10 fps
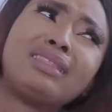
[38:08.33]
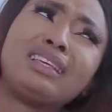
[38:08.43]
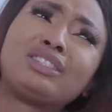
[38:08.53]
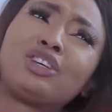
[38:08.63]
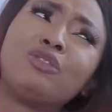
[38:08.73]

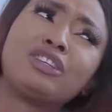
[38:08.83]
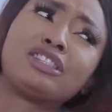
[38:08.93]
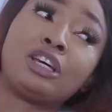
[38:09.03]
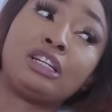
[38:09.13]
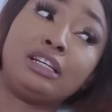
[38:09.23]
Then someone
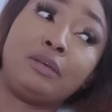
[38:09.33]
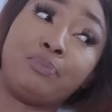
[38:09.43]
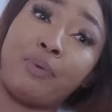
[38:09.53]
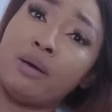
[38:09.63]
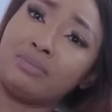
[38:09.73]
suddenly
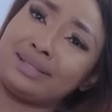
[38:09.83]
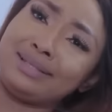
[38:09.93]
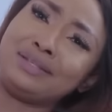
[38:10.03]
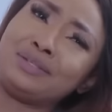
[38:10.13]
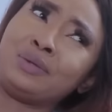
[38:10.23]
bumped
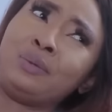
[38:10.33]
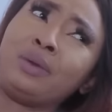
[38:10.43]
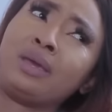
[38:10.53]
into